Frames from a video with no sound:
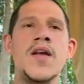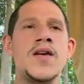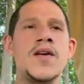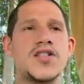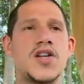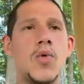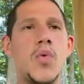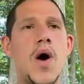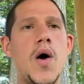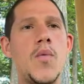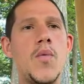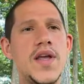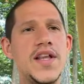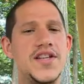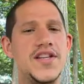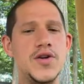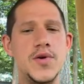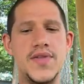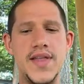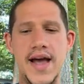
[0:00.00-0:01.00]
So what we
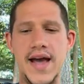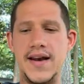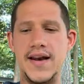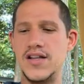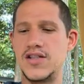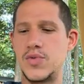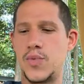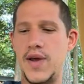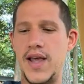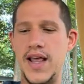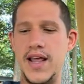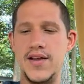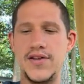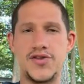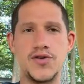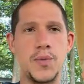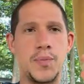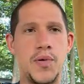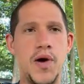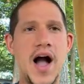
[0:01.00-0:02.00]
do then is we,
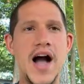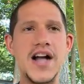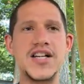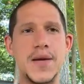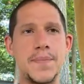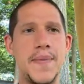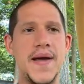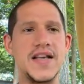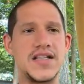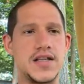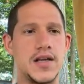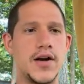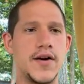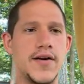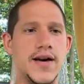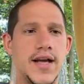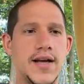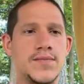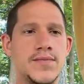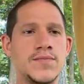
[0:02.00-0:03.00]
through project-based
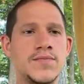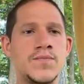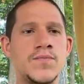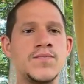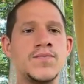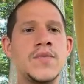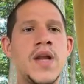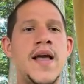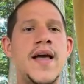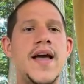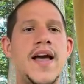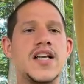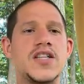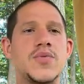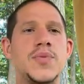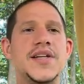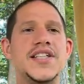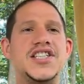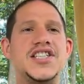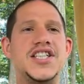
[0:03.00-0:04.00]
learning, is
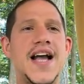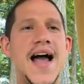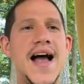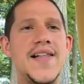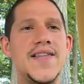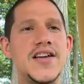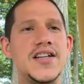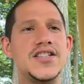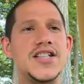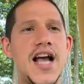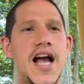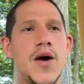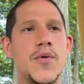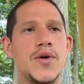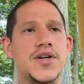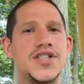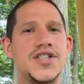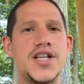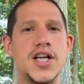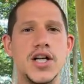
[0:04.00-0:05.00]
we challenge
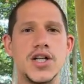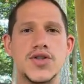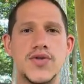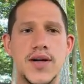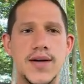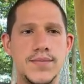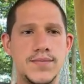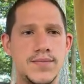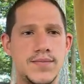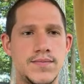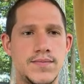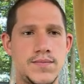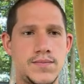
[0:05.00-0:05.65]
our children